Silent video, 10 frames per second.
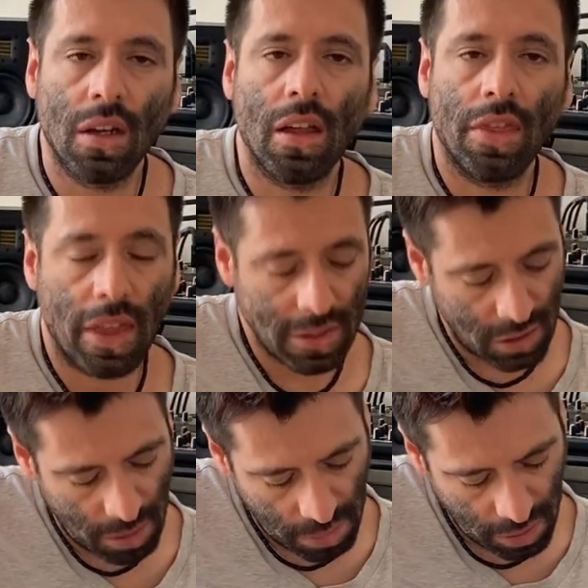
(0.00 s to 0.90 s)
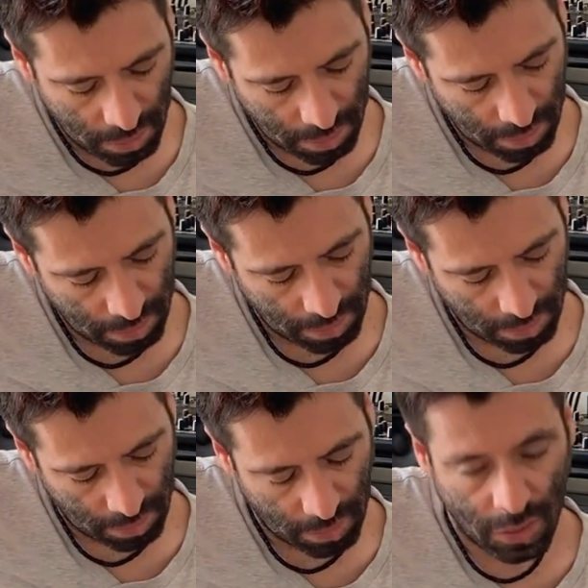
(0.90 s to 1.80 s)
And that's the same thing.
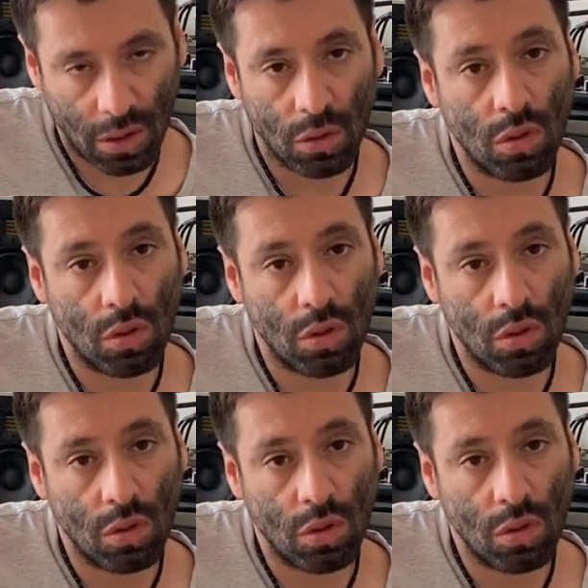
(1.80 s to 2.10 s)
2